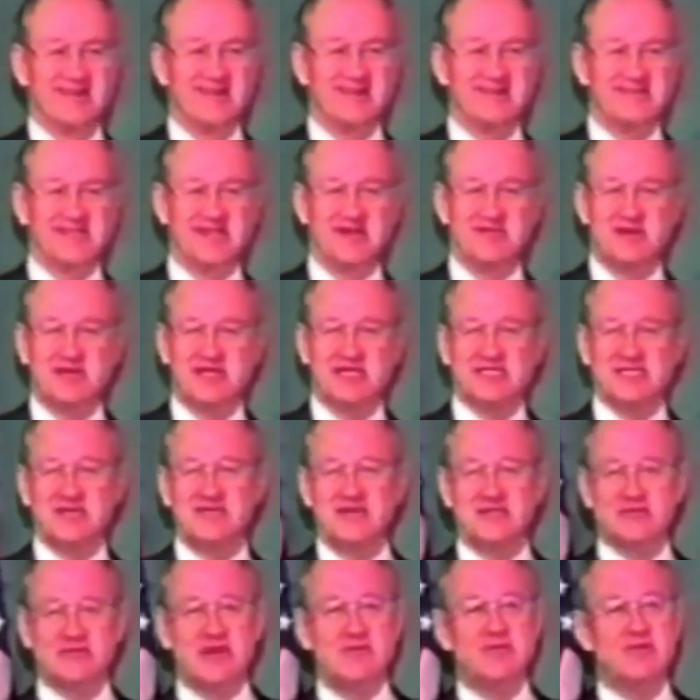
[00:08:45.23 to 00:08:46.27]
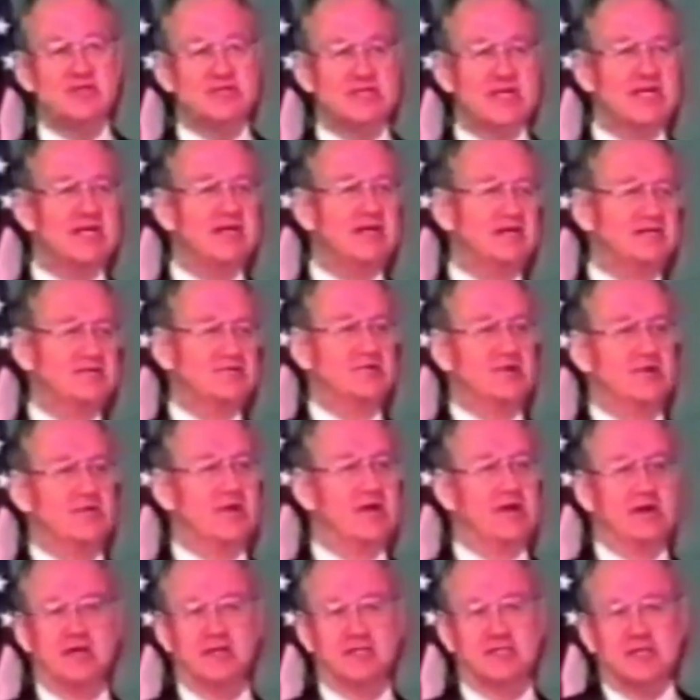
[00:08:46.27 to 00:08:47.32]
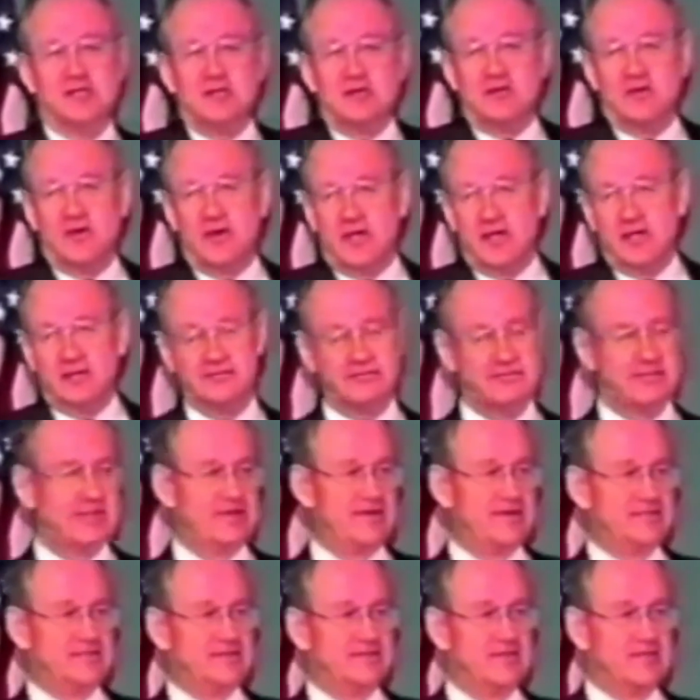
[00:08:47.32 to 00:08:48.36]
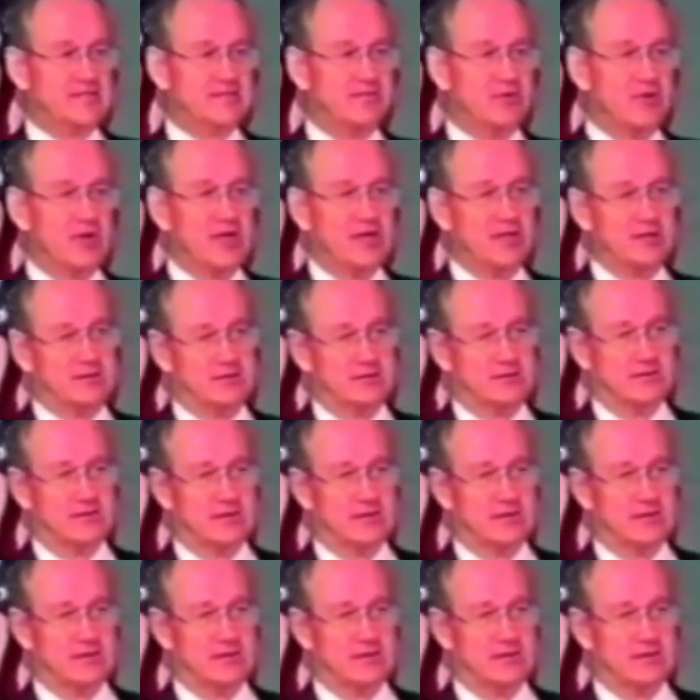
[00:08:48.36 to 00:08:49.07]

You see, because if he's representing us to America too, well, there isn't much point.